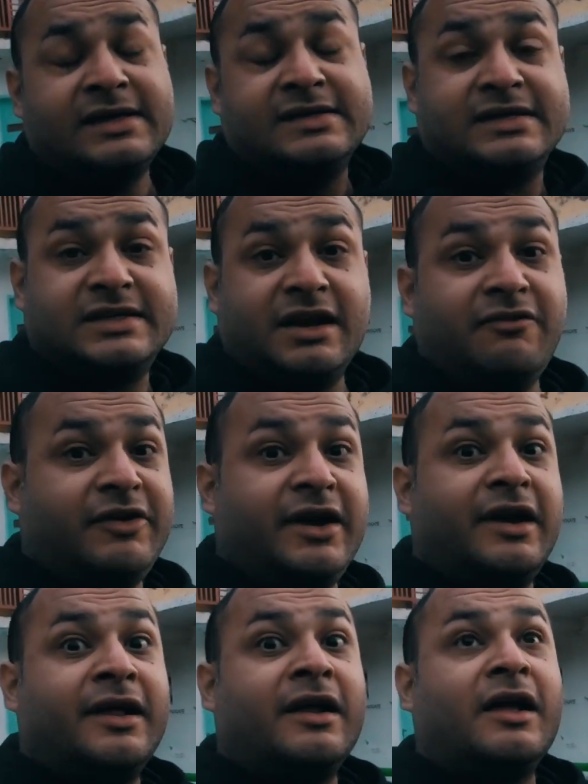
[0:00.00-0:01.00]
Yesterday we
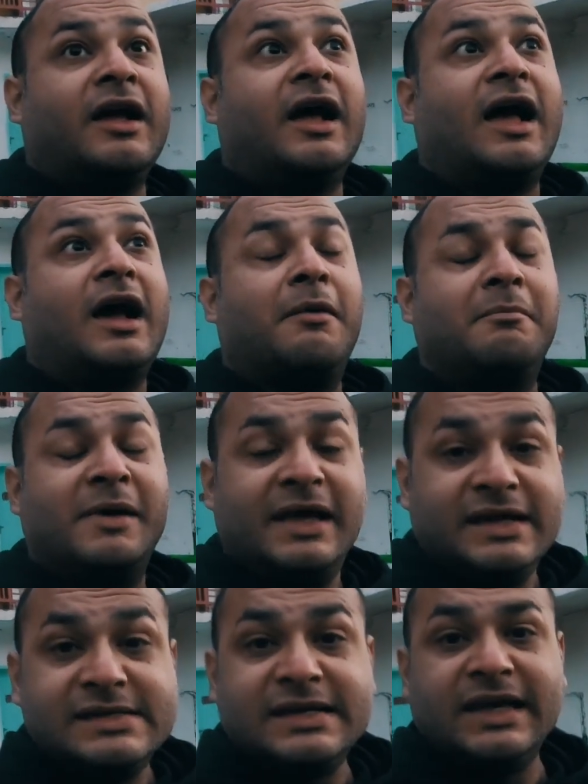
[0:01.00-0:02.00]
did a
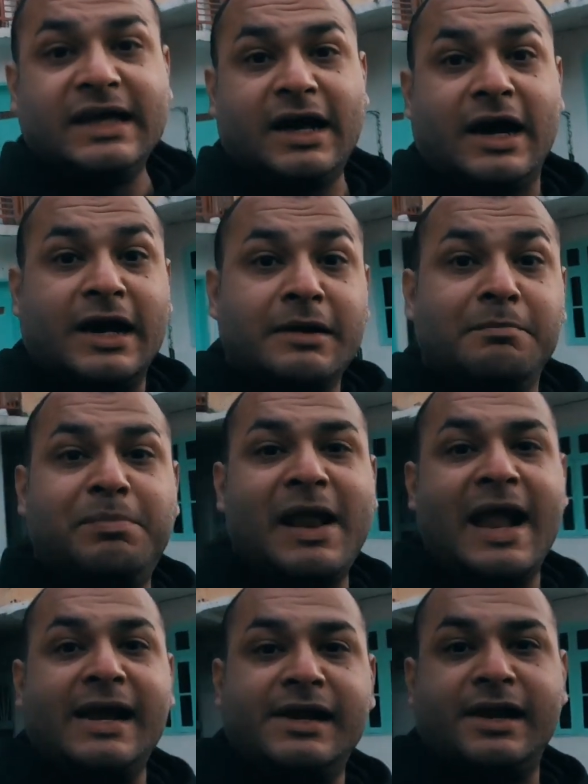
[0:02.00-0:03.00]
amazing
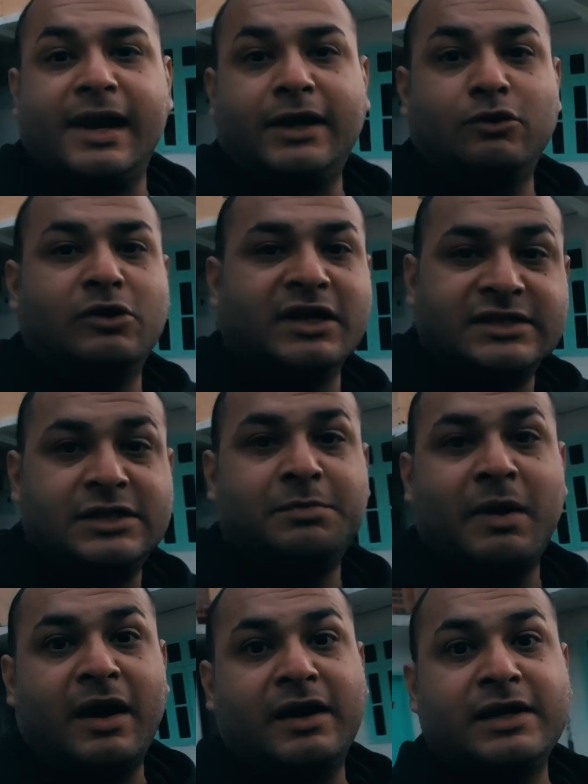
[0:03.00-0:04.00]
unplanned trek to Ganji
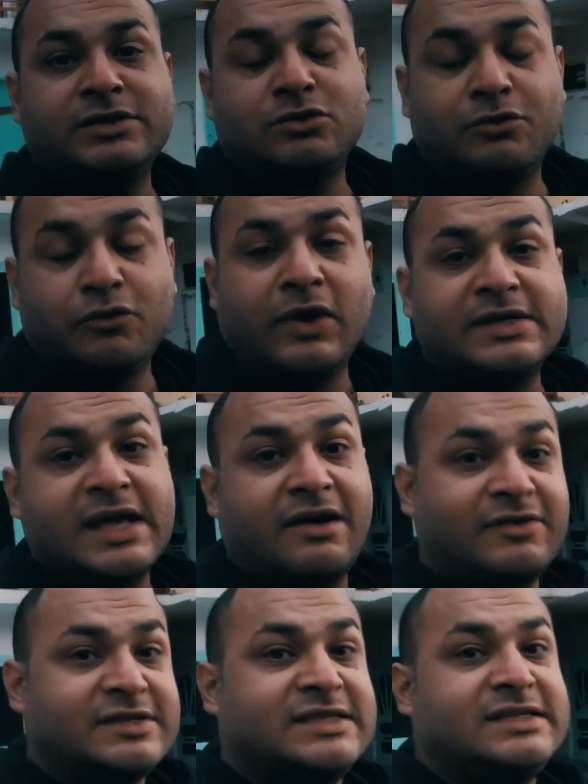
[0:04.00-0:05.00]
Pahadi. So if you guys
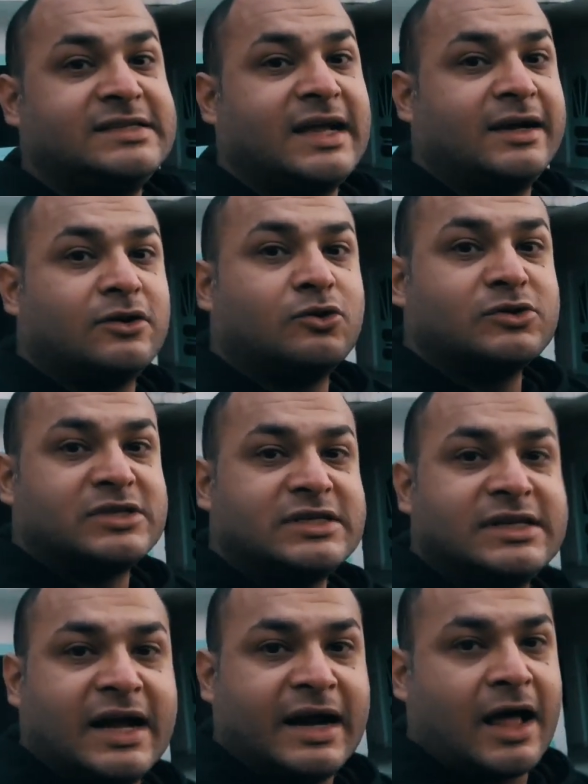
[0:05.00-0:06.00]
haven't seen that, go see
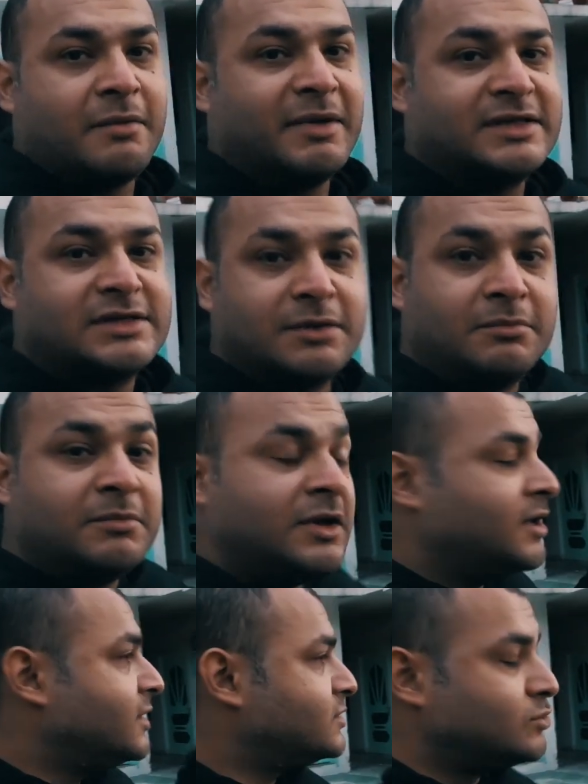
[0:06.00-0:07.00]
that. I met some
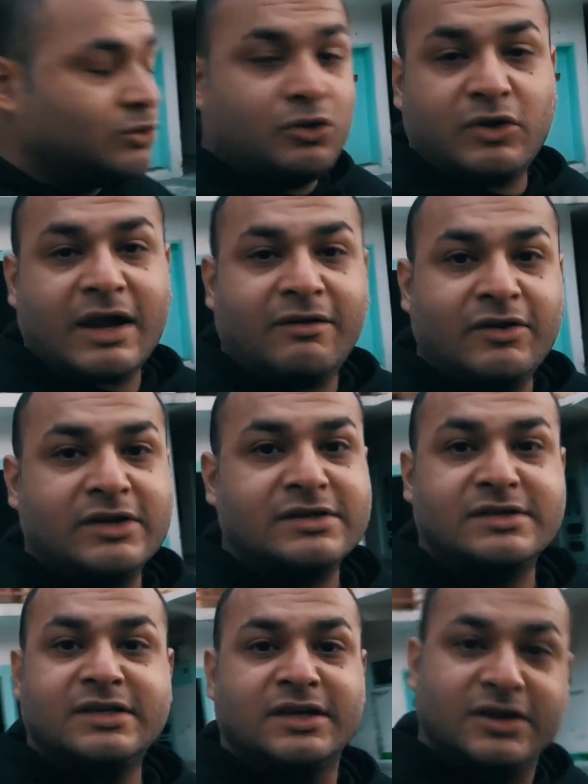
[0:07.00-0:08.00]
solo
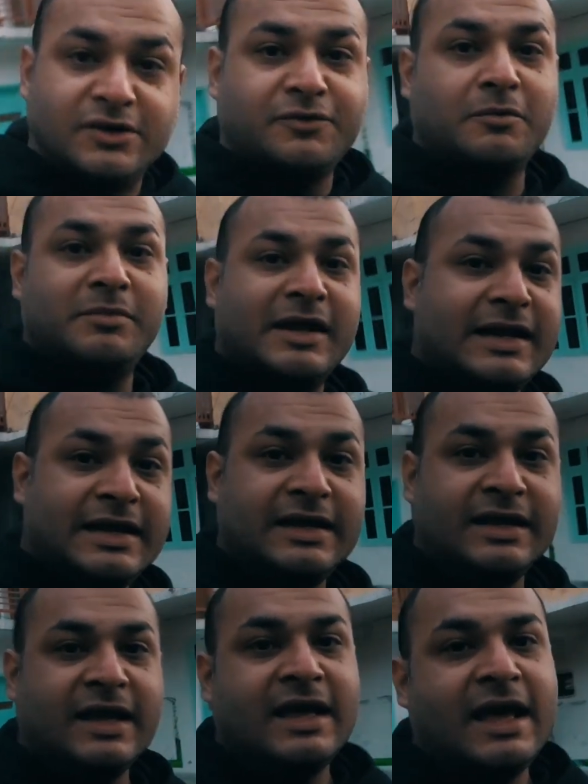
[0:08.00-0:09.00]
travelers here from Delhi
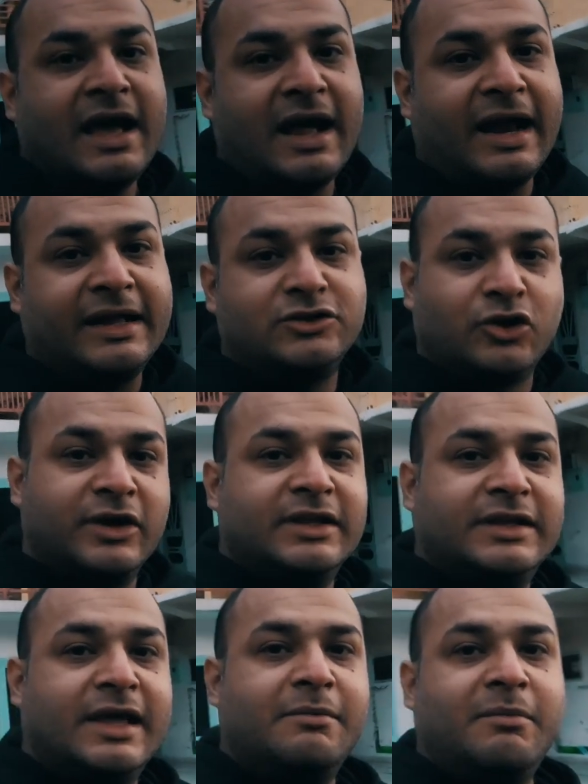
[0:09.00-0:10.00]
and I joined
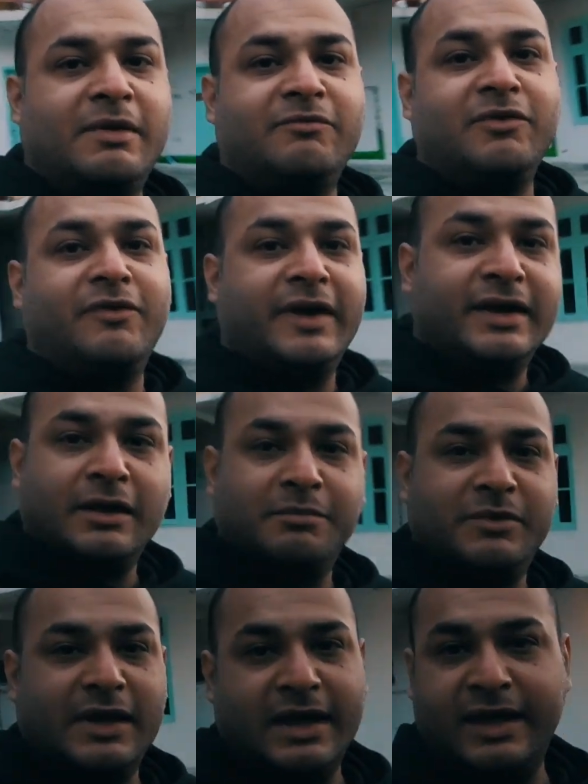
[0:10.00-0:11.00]
them and we went up
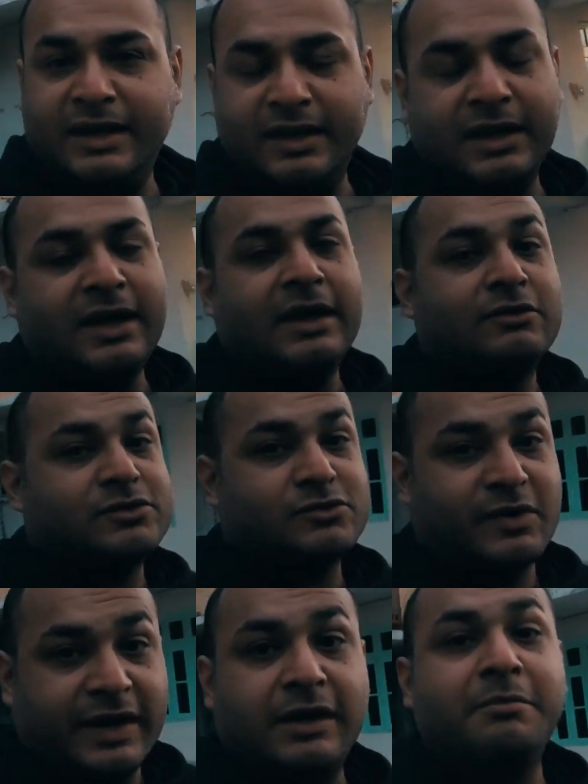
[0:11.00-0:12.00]
there. It was
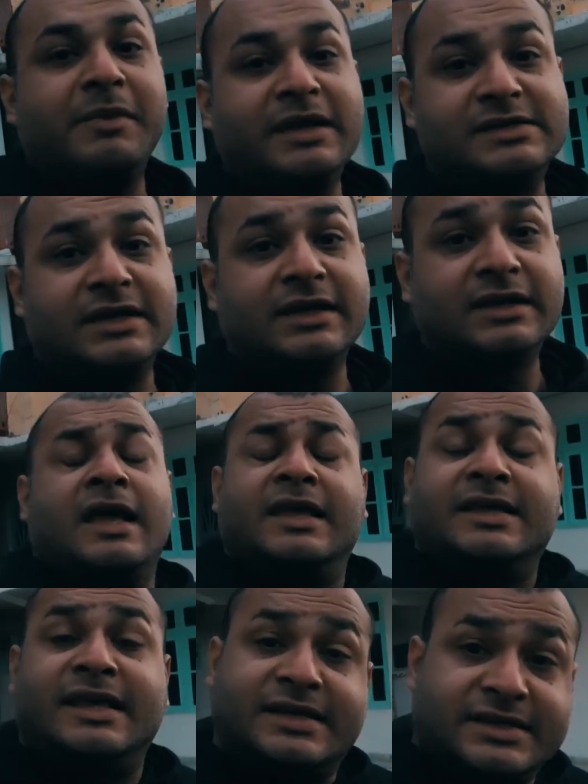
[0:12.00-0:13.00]
quite amazing.
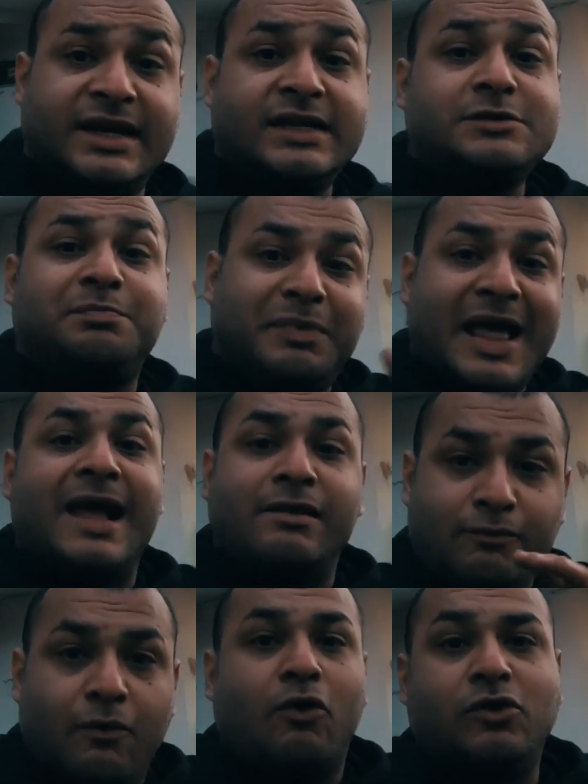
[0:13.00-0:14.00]
Yesterday's
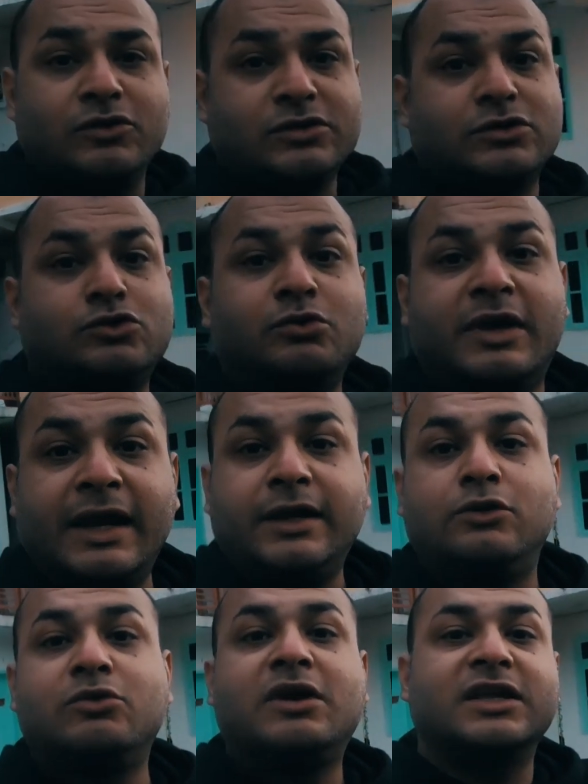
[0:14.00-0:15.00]
plan was to get
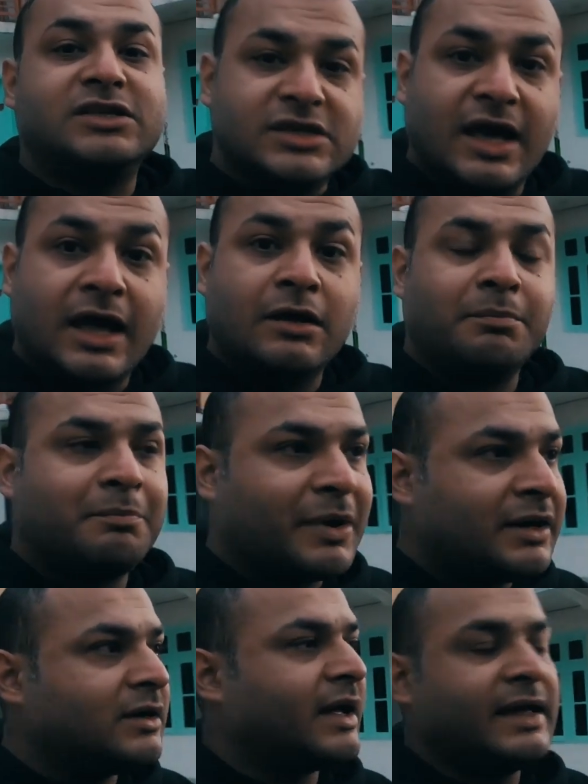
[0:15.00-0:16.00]
to Khajjiar,
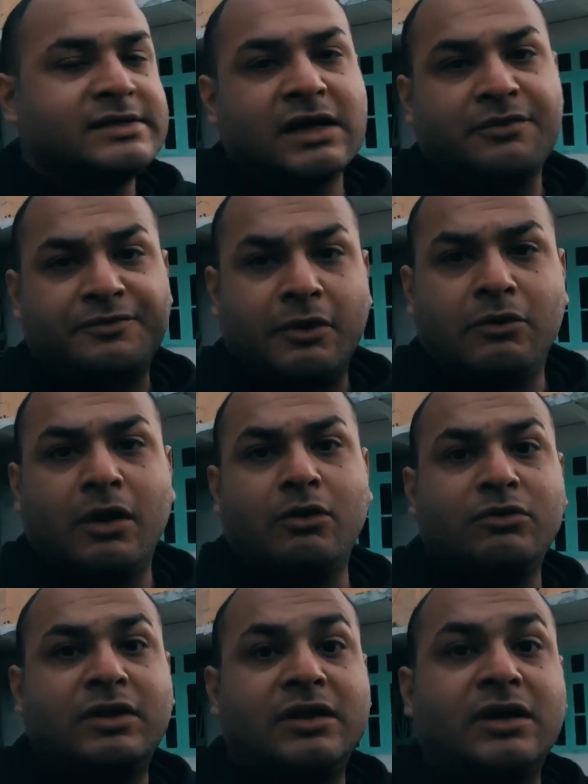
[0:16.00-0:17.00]
but guys, I found
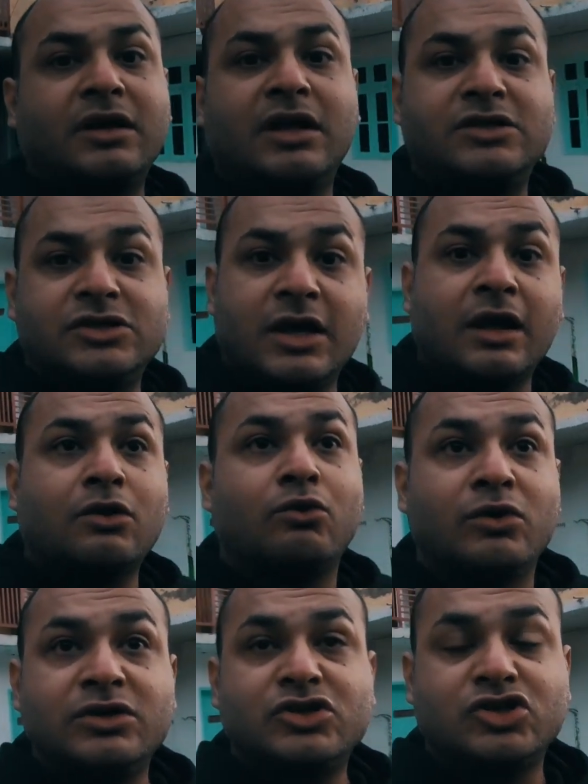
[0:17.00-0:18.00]
out that the Khajjiar
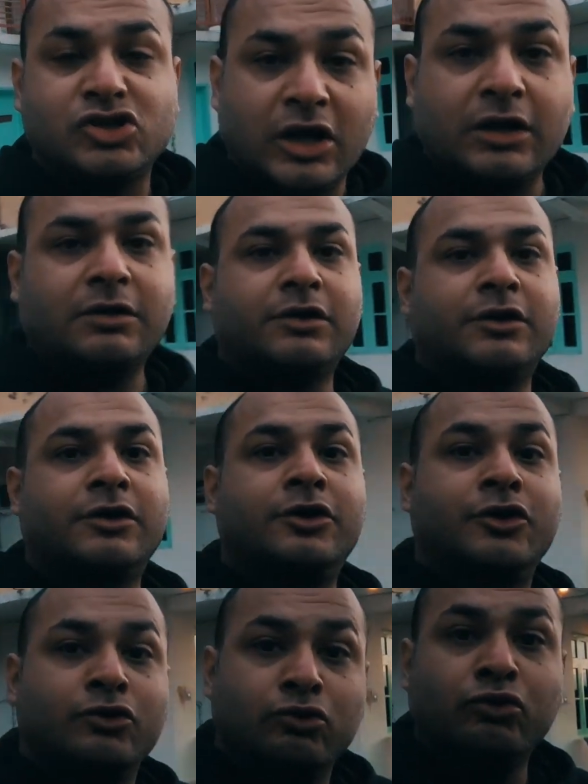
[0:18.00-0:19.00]
road is shut
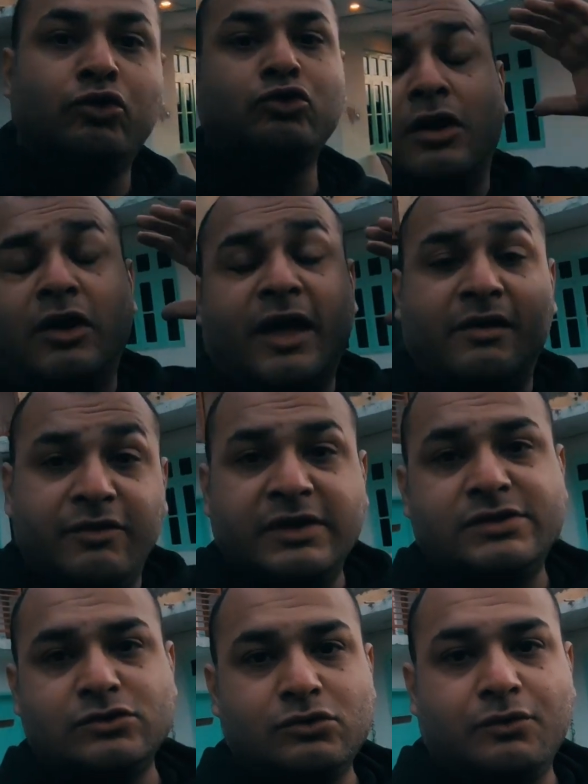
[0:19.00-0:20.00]
due to heavy
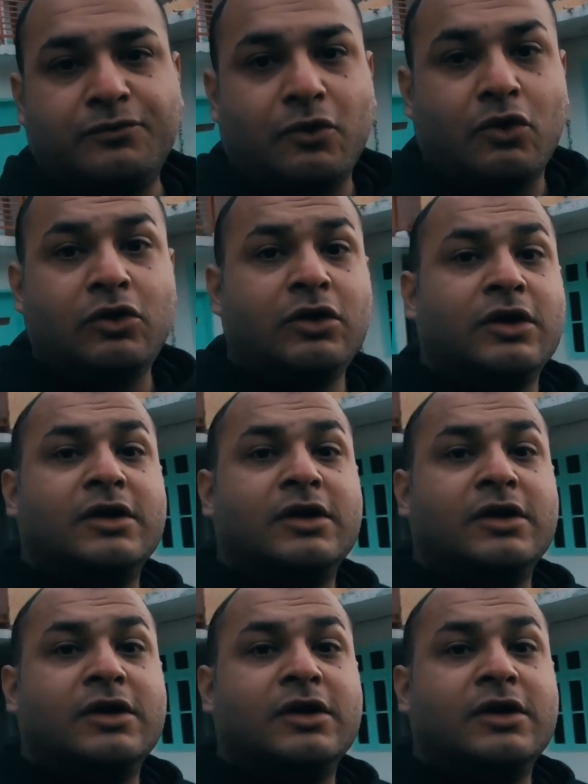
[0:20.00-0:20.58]
snowfall.